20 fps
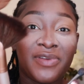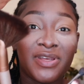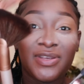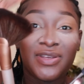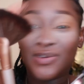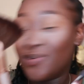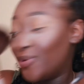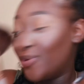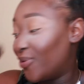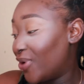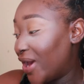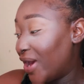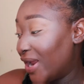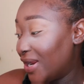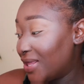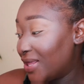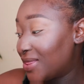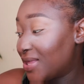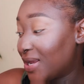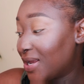You know,
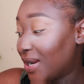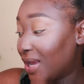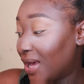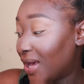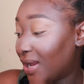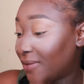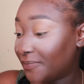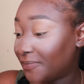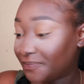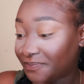anything that